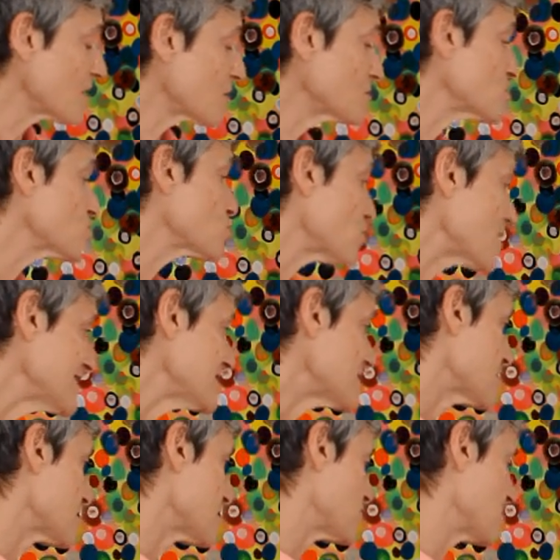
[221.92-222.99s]
Now on the
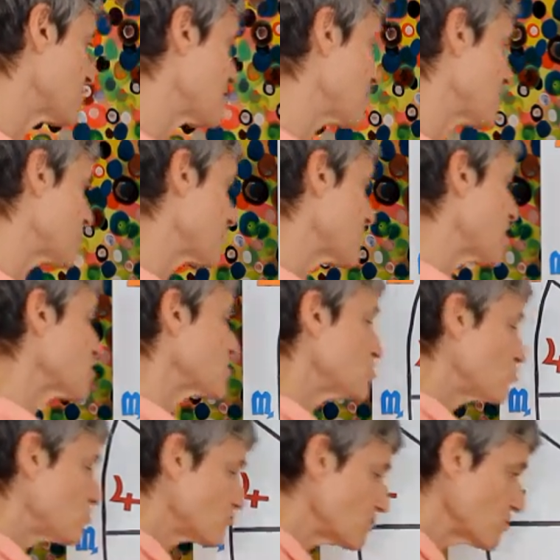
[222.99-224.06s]
20th of the month,
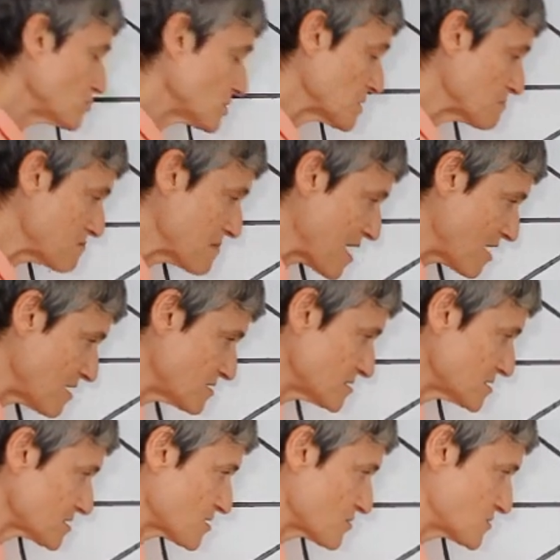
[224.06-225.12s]
your ruler
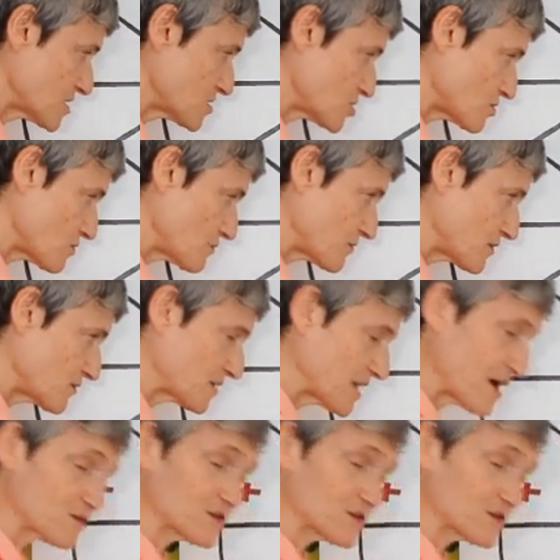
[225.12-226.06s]
Mars goes into your fifth